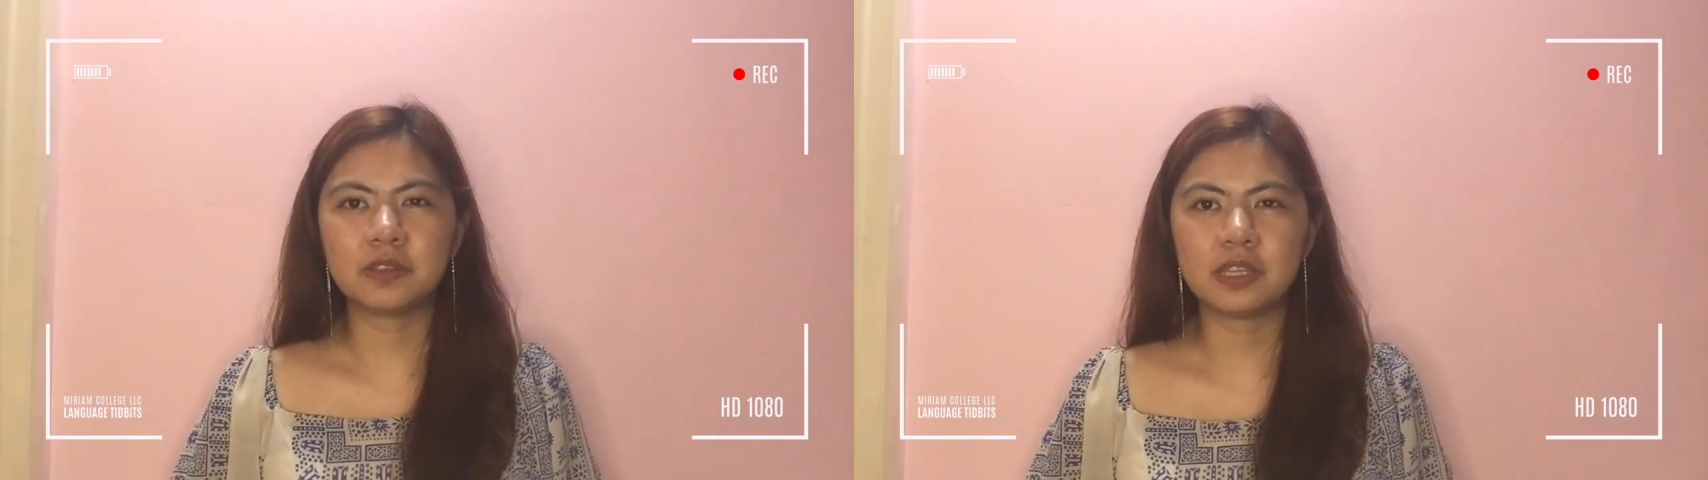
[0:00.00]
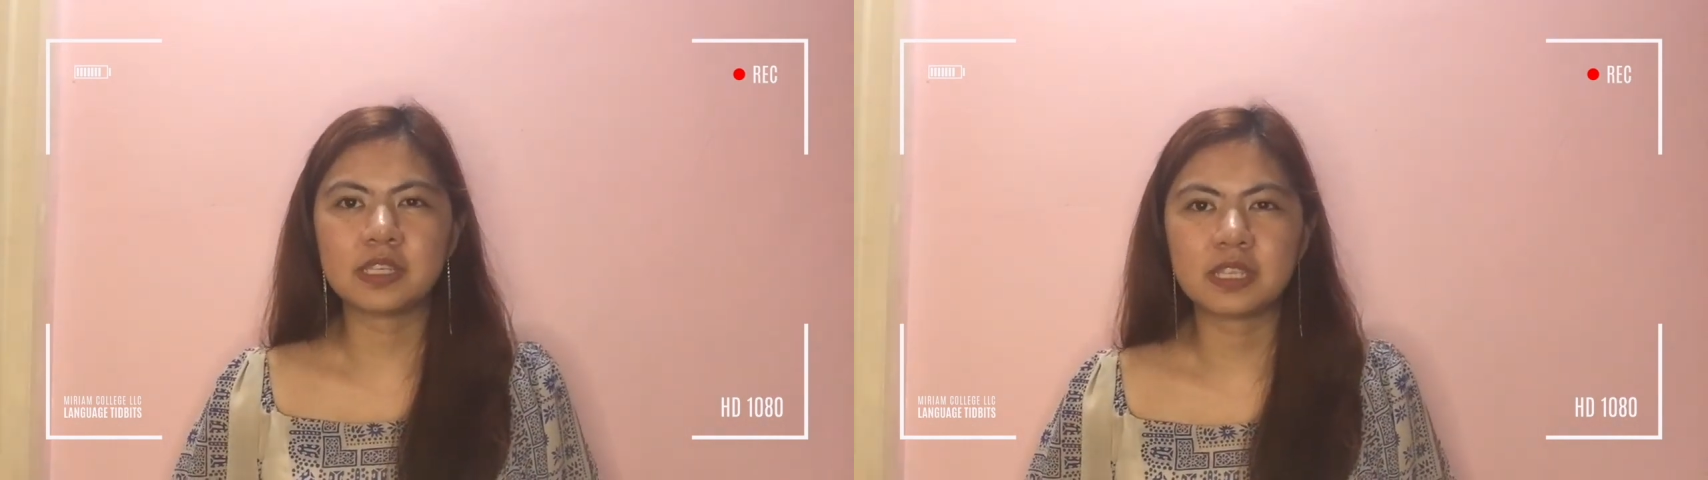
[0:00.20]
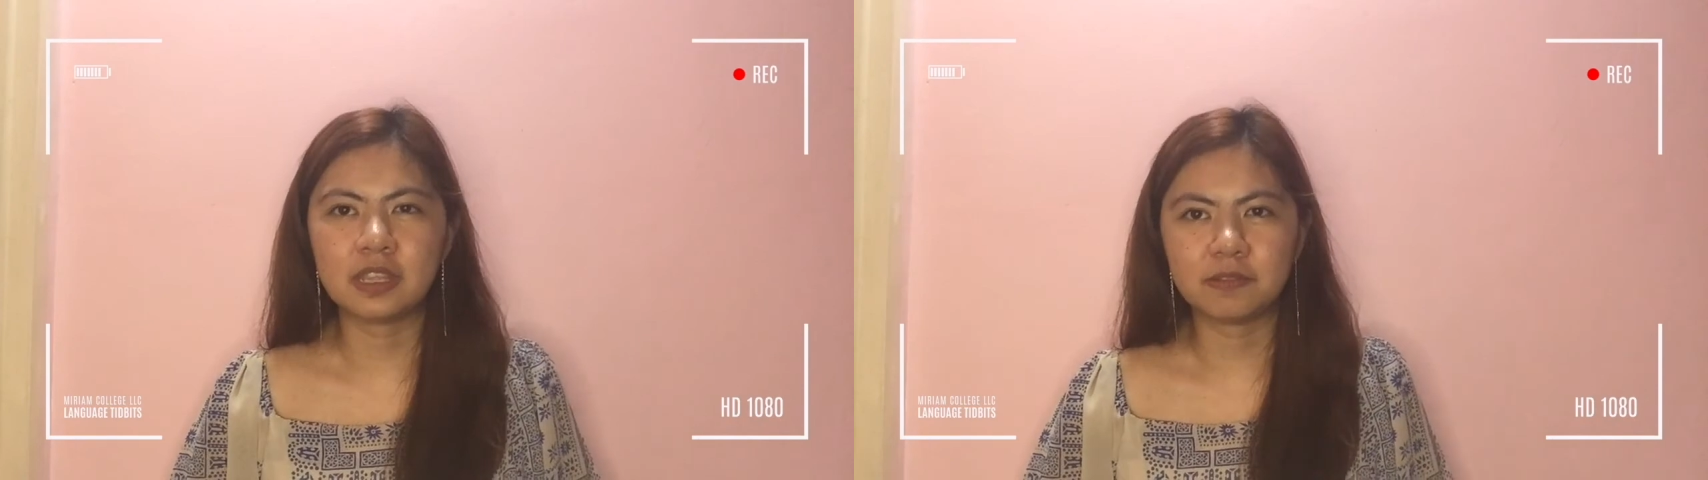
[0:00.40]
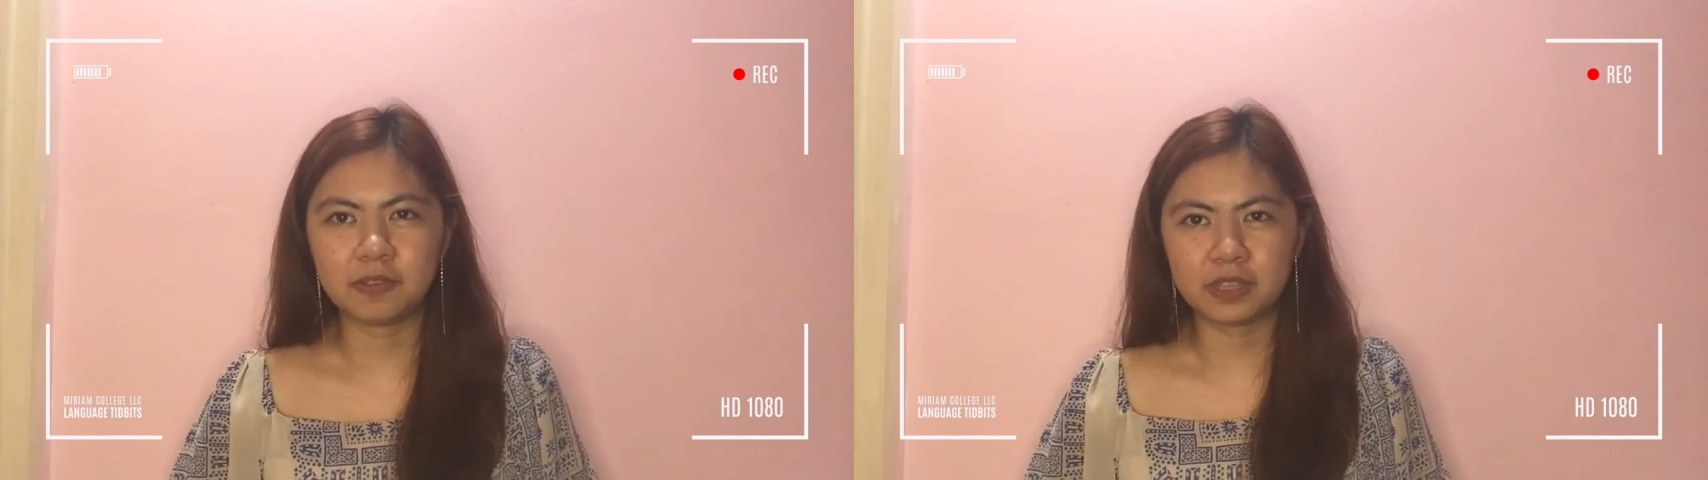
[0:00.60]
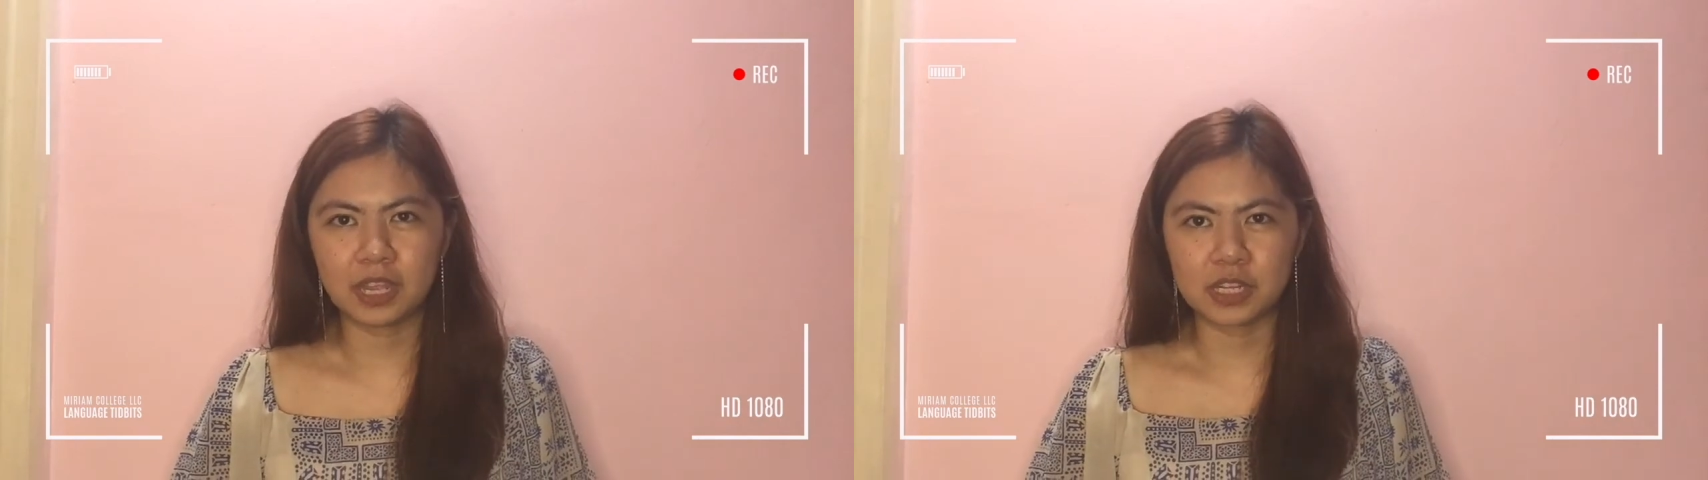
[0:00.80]
to this
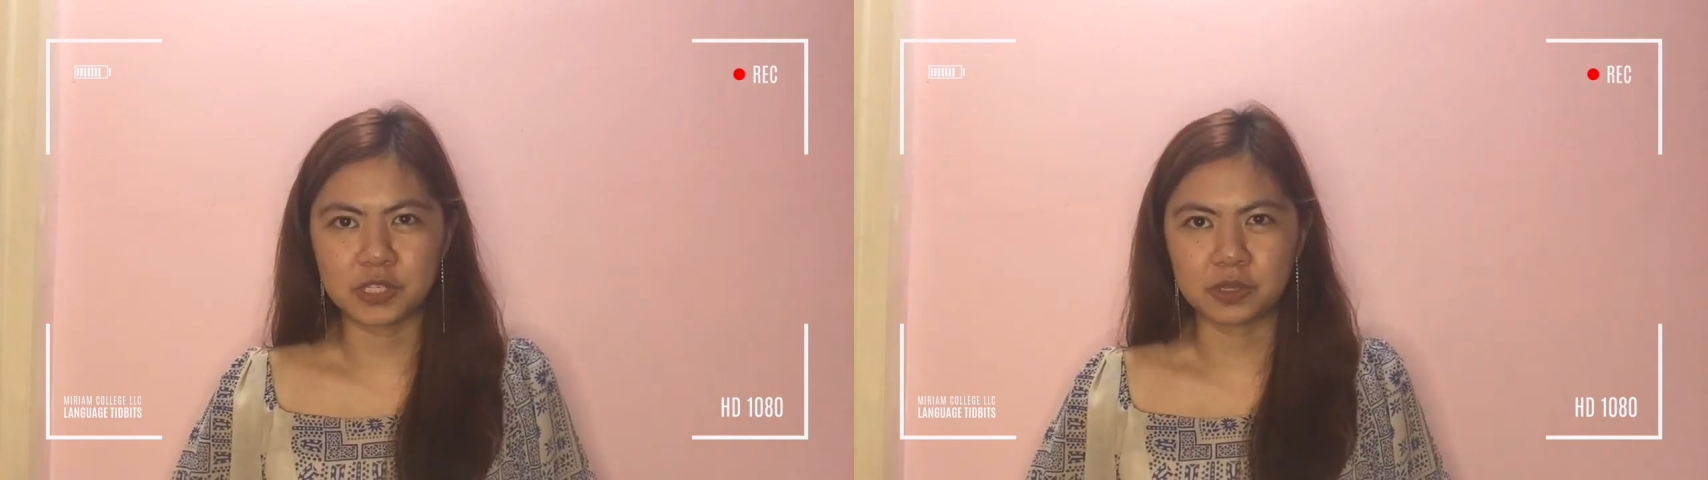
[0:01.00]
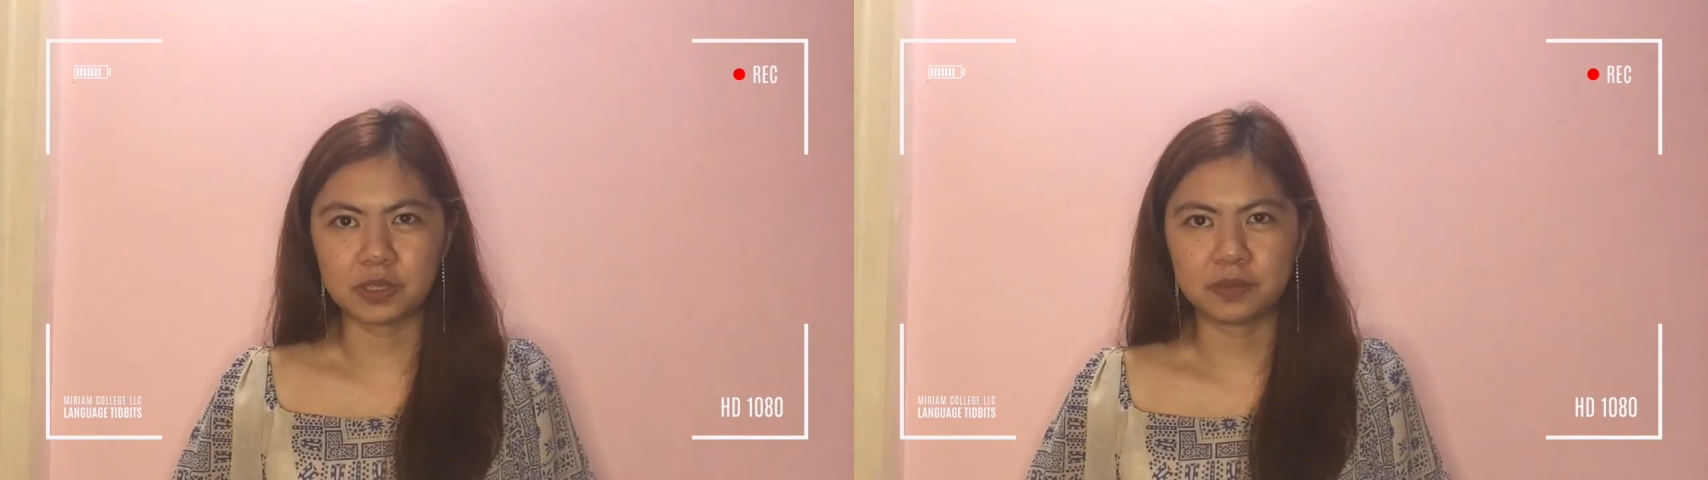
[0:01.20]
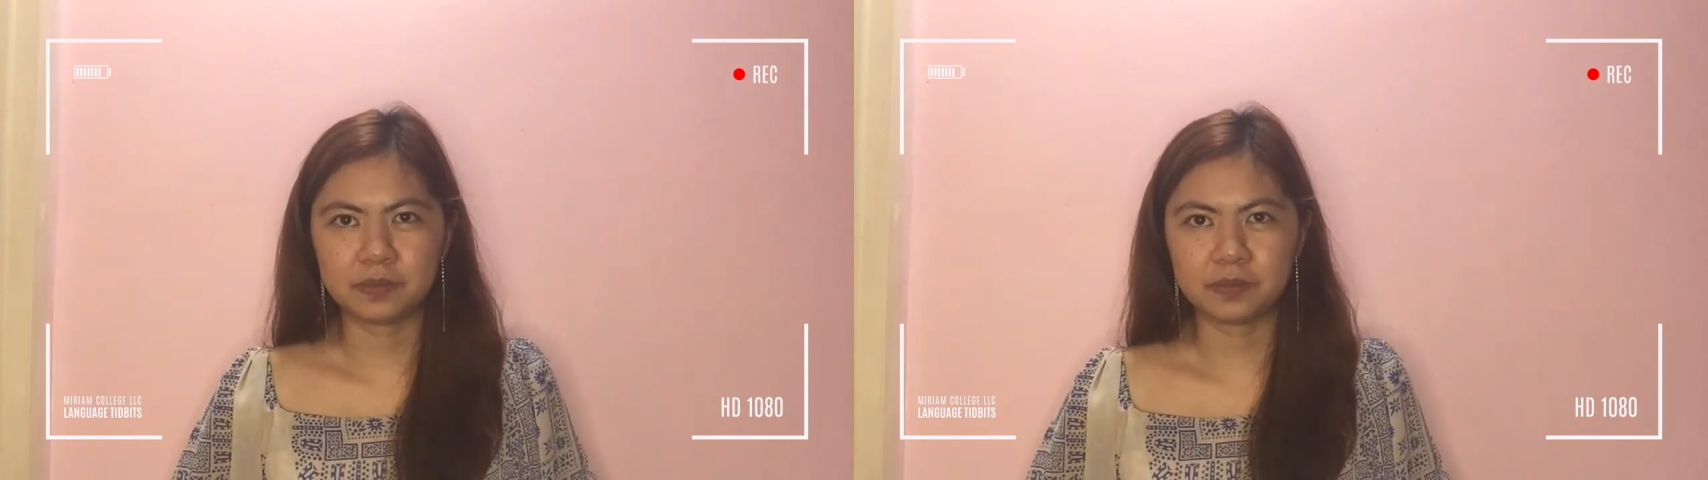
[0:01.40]
invitation.